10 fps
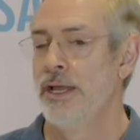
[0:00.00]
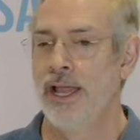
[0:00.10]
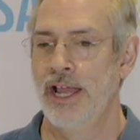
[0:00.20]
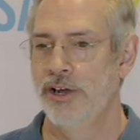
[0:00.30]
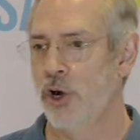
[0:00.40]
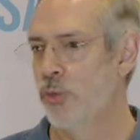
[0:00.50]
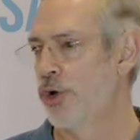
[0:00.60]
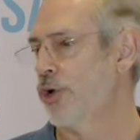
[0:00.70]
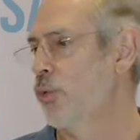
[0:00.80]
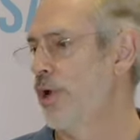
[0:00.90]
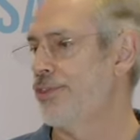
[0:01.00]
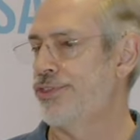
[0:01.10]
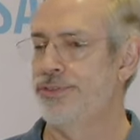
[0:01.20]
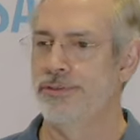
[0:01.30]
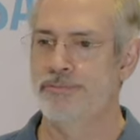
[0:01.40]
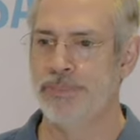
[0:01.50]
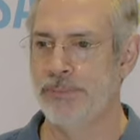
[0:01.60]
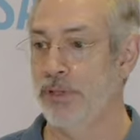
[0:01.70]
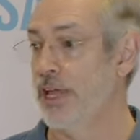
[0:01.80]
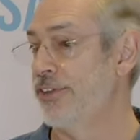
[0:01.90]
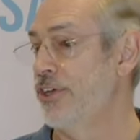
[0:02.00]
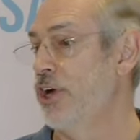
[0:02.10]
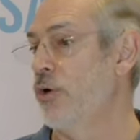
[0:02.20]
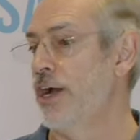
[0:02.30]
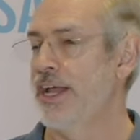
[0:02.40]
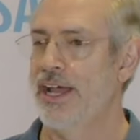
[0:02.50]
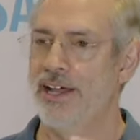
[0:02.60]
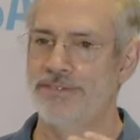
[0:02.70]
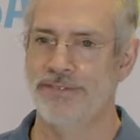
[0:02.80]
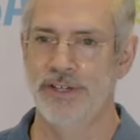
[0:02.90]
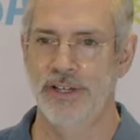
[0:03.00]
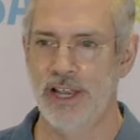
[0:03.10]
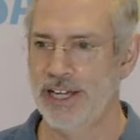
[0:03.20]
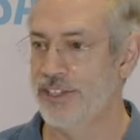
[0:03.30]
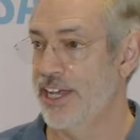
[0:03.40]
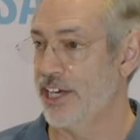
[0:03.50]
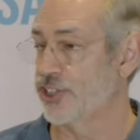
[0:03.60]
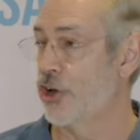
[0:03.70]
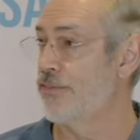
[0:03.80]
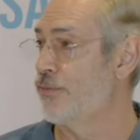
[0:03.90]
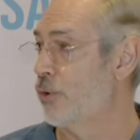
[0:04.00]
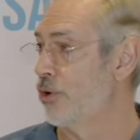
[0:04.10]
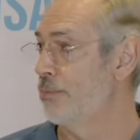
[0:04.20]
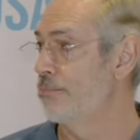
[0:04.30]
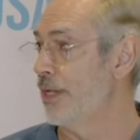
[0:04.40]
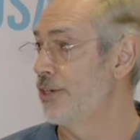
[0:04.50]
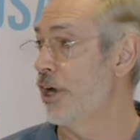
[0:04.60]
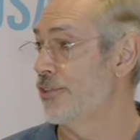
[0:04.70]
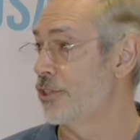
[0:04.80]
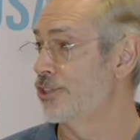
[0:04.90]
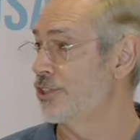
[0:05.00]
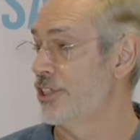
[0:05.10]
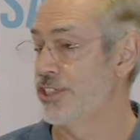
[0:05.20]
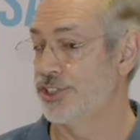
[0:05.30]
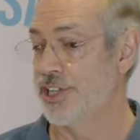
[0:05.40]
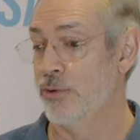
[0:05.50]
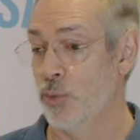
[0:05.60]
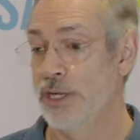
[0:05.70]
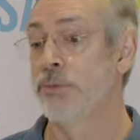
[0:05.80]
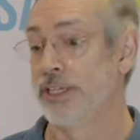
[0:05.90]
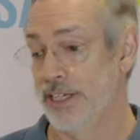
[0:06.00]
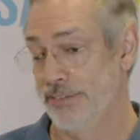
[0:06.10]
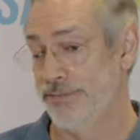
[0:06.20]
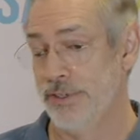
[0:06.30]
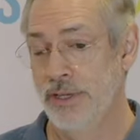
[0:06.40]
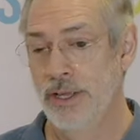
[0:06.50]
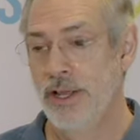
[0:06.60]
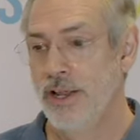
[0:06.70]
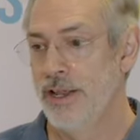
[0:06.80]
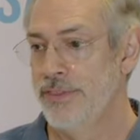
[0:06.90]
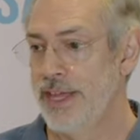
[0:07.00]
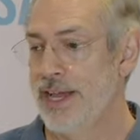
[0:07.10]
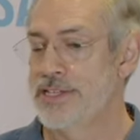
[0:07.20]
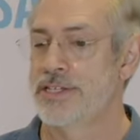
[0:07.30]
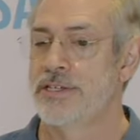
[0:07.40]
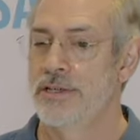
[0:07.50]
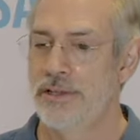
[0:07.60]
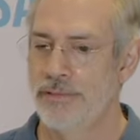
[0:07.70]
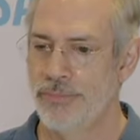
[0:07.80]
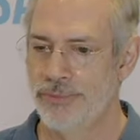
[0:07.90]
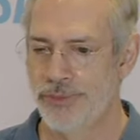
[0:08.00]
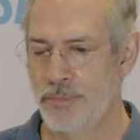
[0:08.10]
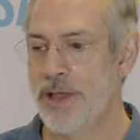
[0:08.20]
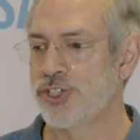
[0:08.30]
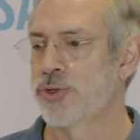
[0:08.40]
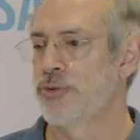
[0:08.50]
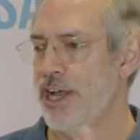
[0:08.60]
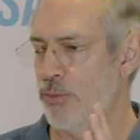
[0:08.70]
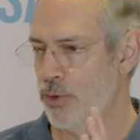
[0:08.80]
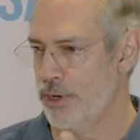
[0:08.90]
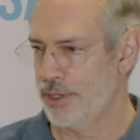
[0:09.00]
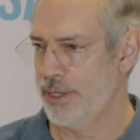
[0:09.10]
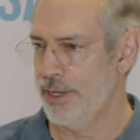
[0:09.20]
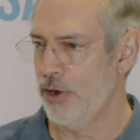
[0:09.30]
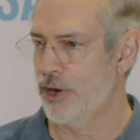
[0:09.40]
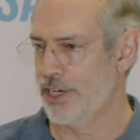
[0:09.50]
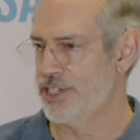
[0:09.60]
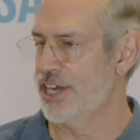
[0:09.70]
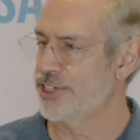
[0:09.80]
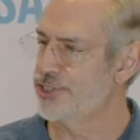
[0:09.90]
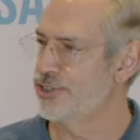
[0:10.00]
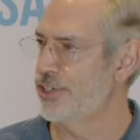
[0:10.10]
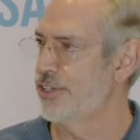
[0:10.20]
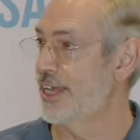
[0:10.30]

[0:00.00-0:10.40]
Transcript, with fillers: And our work with people like the OIF and like the XR Forum and others is that we believe that the metro network architectures and the